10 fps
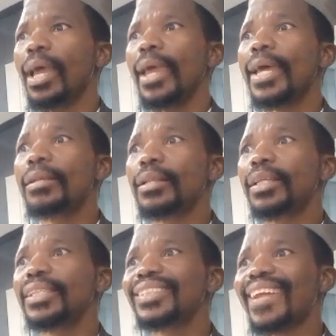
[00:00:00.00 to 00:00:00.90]
and
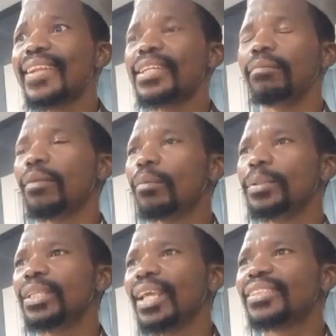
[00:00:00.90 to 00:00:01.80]
he started
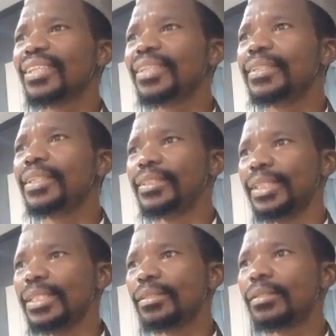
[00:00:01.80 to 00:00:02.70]
developing a certain
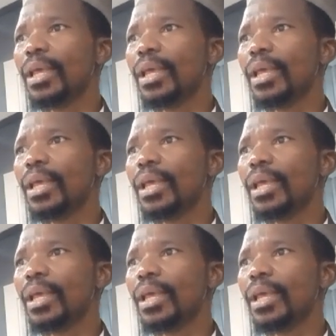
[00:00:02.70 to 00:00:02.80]
disease.